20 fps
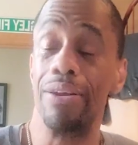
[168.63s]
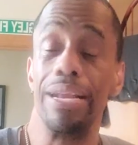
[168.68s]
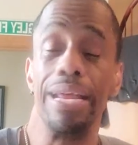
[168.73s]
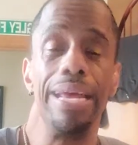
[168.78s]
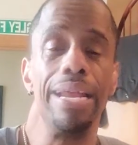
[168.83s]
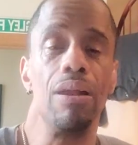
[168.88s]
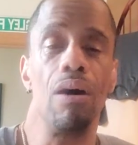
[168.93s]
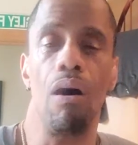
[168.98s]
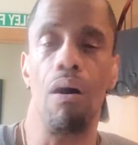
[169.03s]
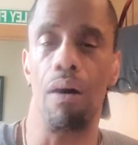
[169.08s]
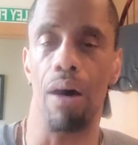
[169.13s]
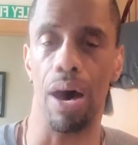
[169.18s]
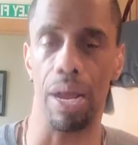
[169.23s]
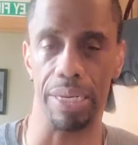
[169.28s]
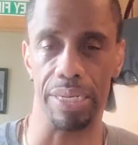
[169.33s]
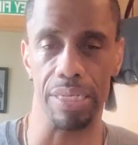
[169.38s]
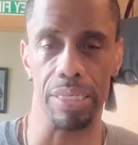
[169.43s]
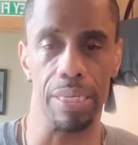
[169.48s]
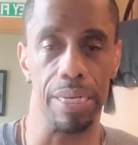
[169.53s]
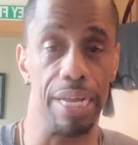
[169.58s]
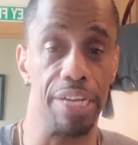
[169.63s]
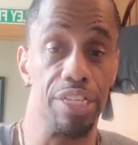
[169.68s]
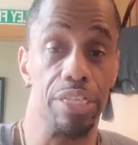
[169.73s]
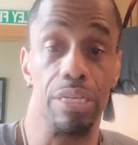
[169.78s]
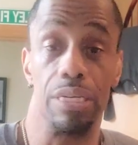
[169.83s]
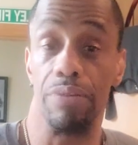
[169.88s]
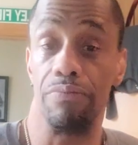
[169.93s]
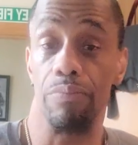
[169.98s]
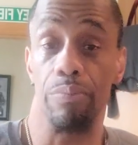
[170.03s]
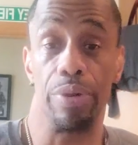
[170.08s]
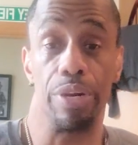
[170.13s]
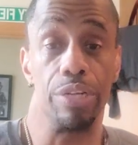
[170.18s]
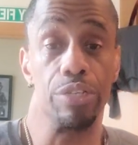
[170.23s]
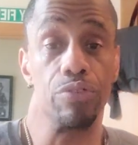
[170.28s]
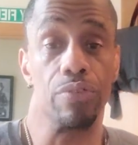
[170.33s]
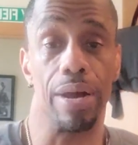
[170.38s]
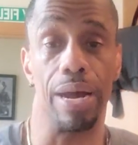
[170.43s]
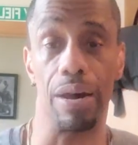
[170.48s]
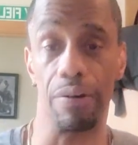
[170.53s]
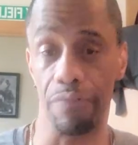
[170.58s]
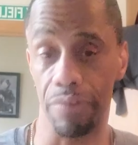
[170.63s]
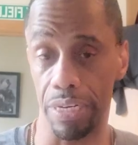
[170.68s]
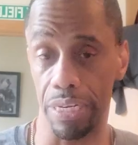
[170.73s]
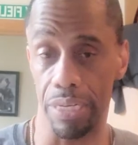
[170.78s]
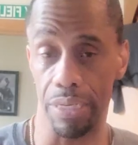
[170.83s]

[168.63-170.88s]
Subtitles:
In all honesty, that shouldn't even been a trial for